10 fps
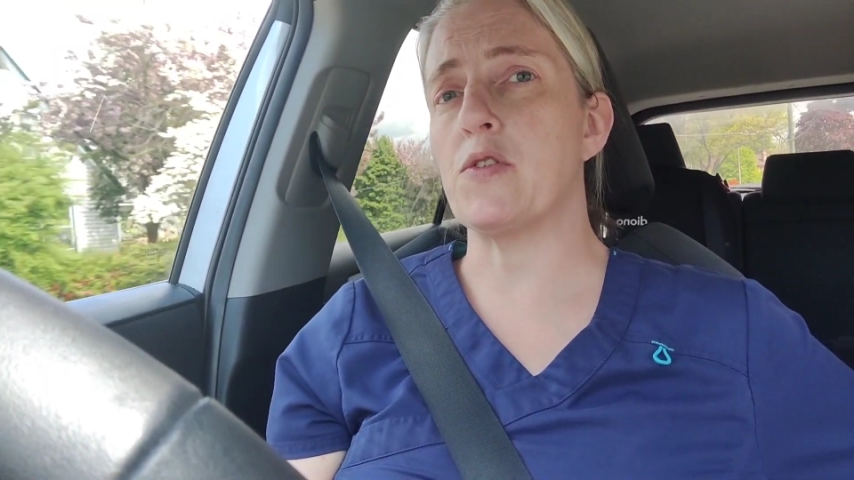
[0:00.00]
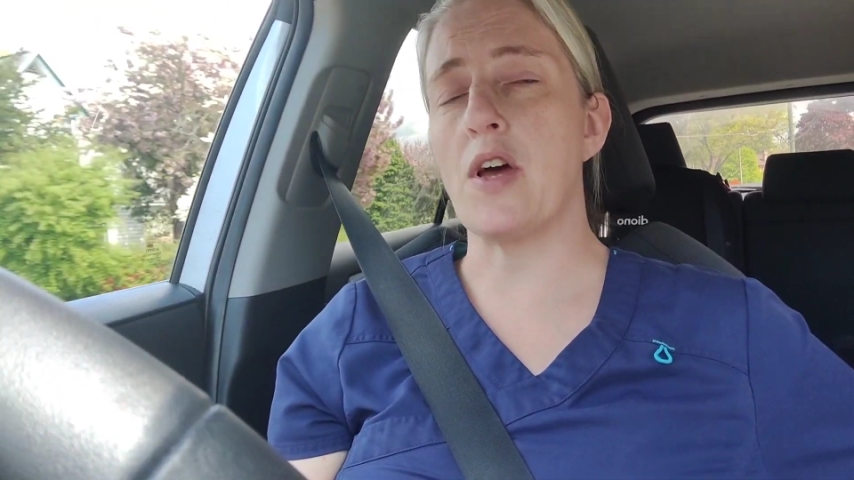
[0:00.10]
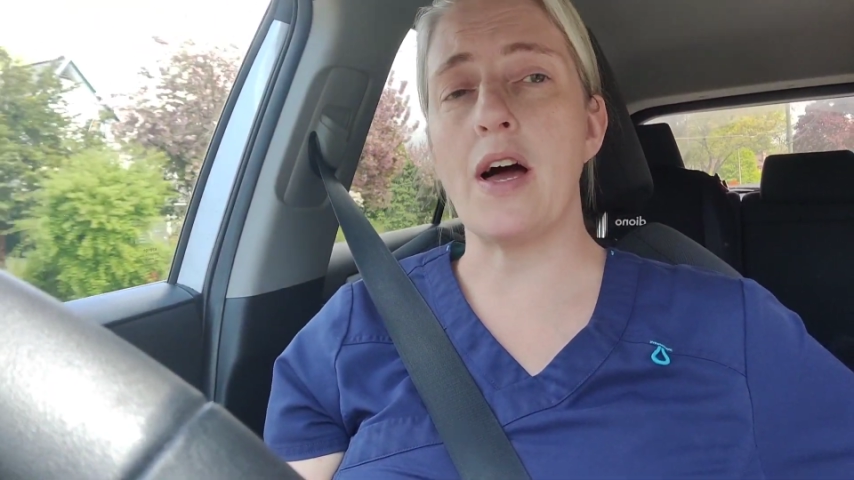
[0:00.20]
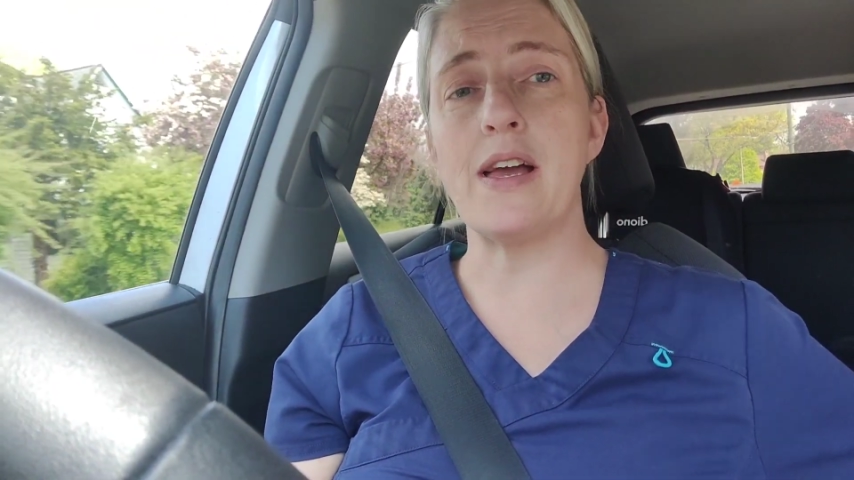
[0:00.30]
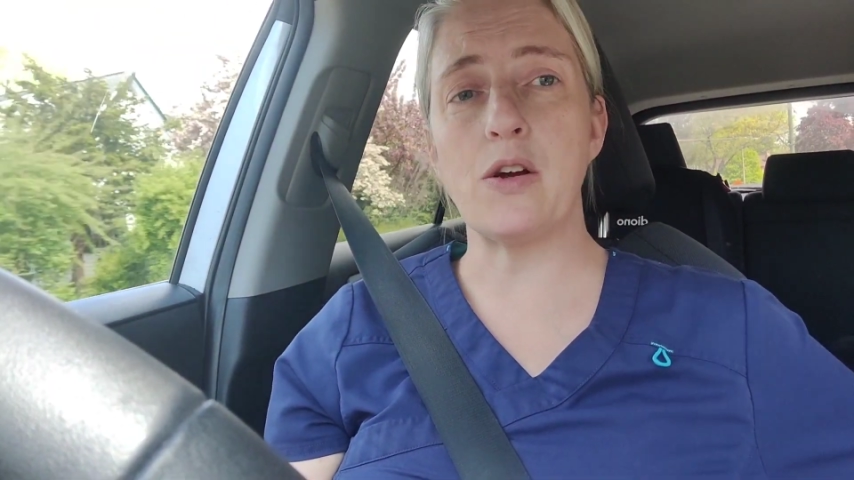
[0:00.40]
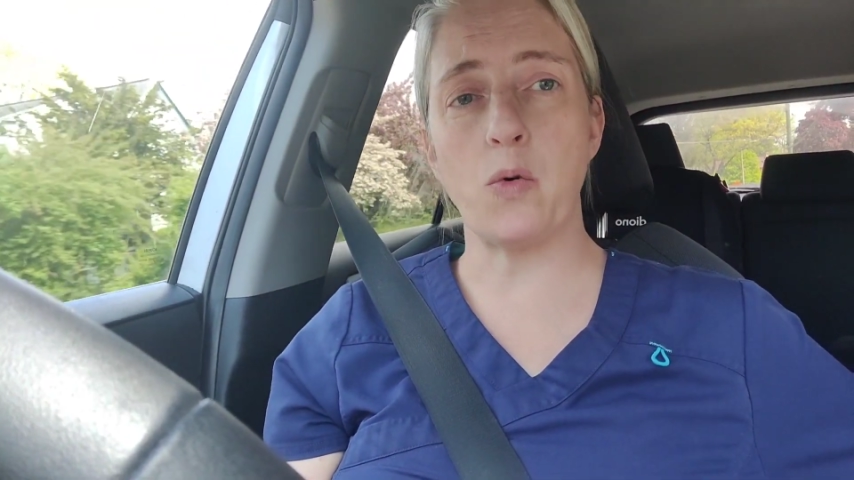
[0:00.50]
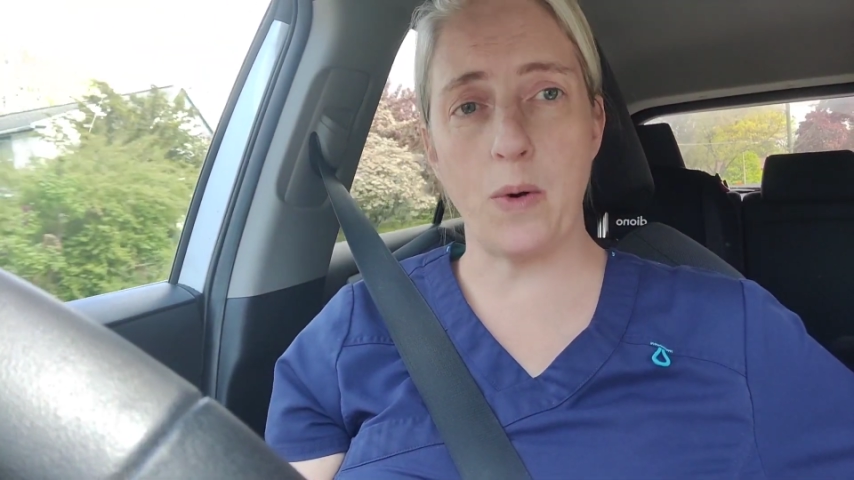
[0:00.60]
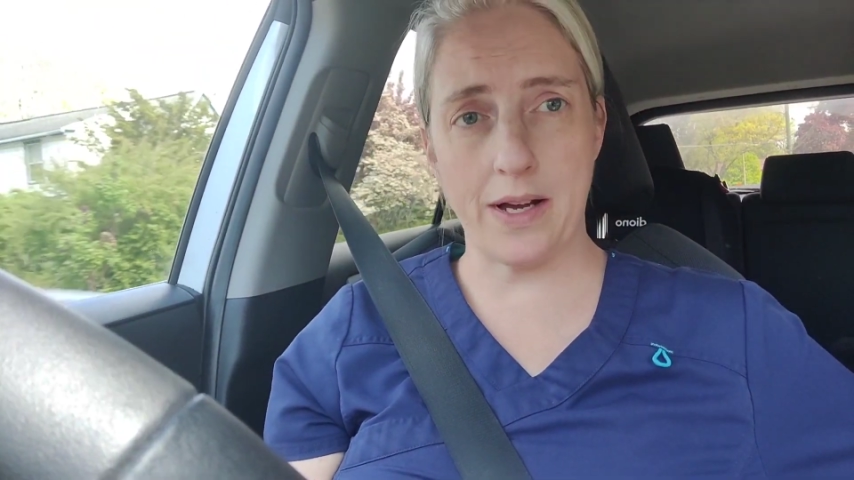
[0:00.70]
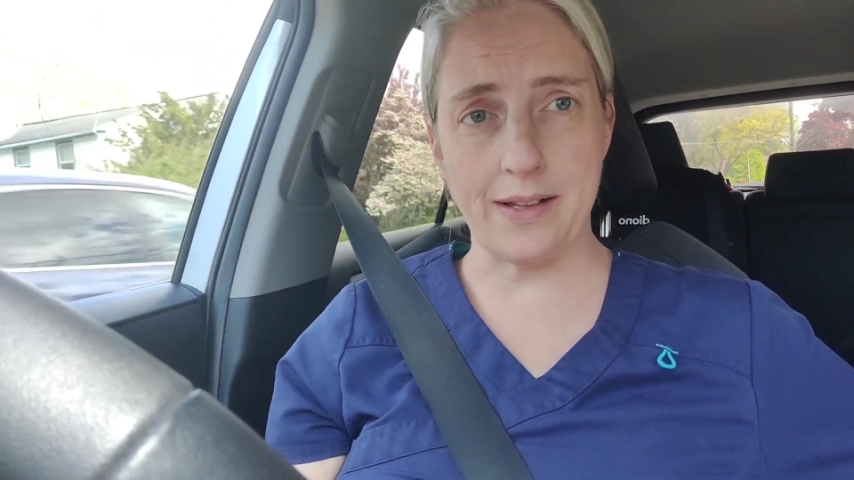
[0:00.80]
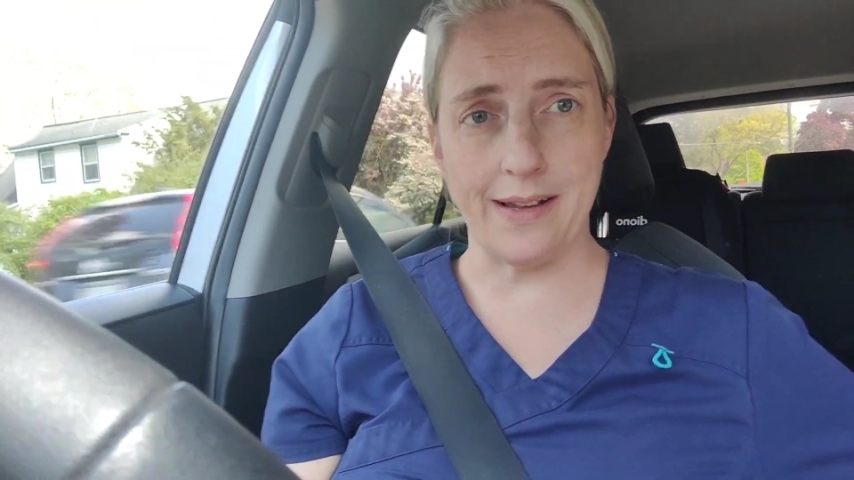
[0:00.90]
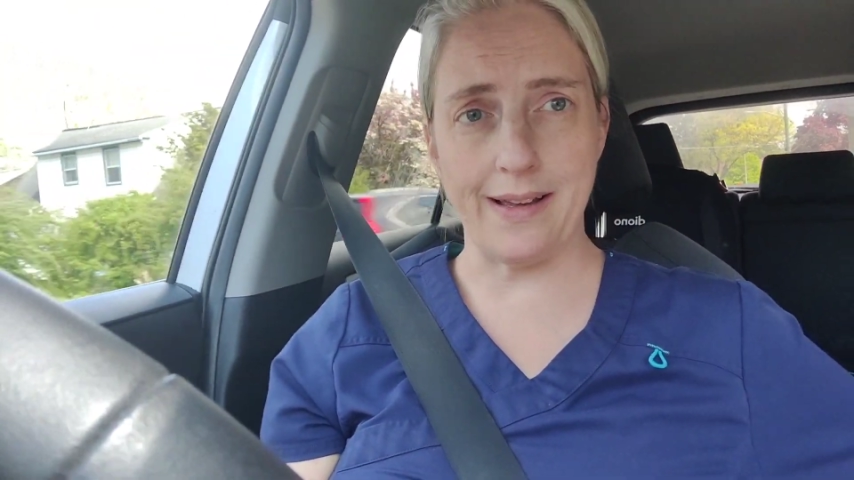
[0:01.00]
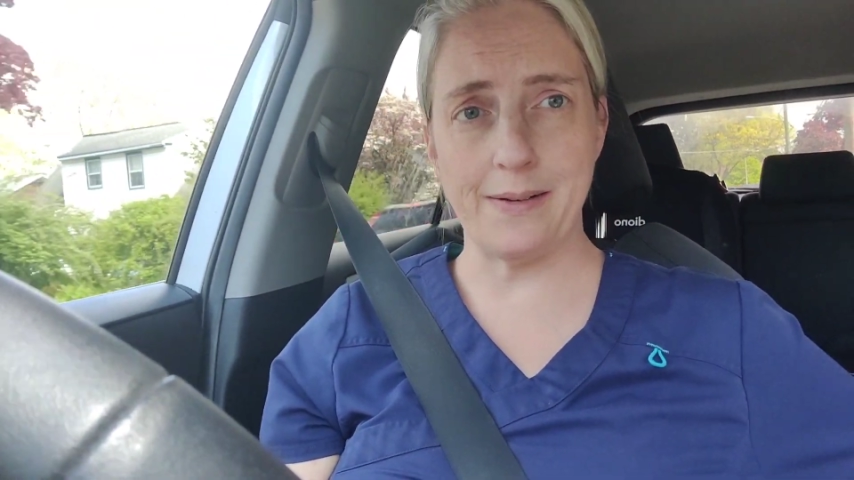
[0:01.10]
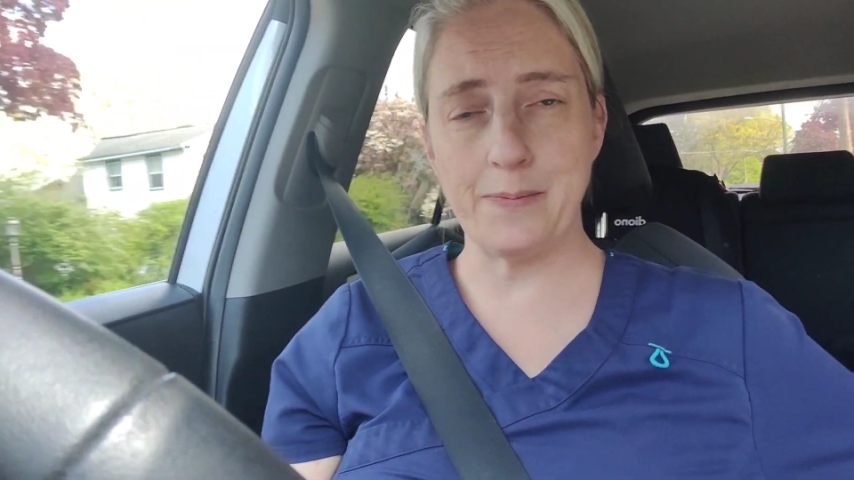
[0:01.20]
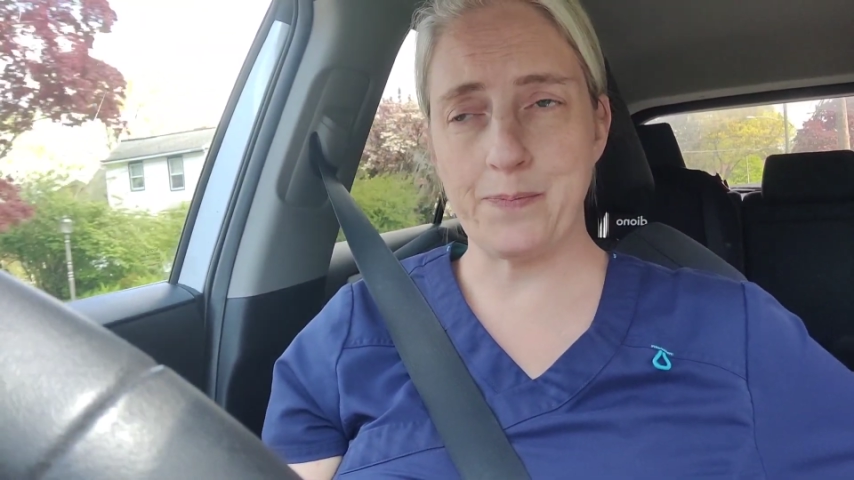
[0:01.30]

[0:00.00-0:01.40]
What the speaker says: you're dying quickly,